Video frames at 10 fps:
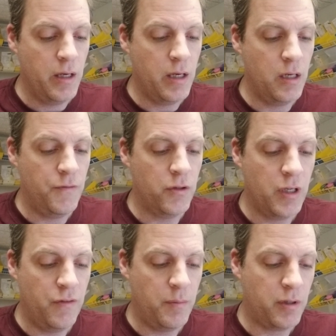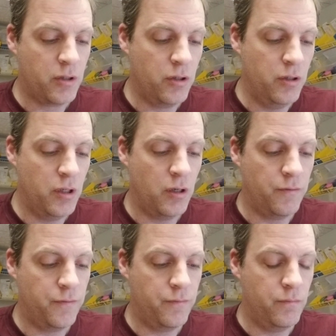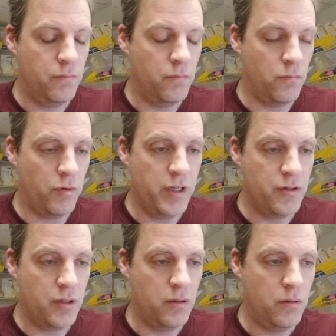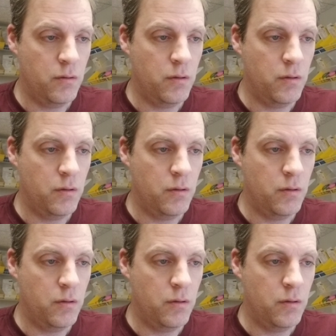And if you give them a good enough reason,